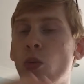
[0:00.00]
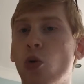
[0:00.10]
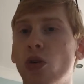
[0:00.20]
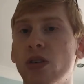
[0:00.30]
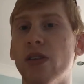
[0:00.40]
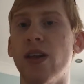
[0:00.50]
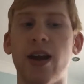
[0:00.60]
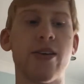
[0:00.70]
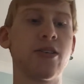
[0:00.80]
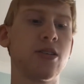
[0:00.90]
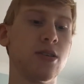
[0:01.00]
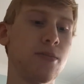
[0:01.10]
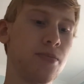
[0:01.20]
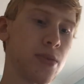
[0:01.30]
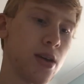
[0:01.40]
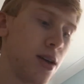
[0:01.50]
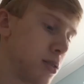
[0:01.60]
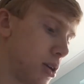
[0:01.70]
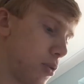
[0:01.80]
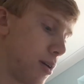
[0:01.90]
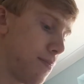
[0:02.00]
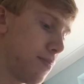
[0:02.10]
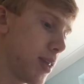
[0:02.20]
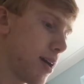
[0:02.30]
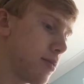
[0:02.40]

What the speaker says: war nonetheless. So yeah,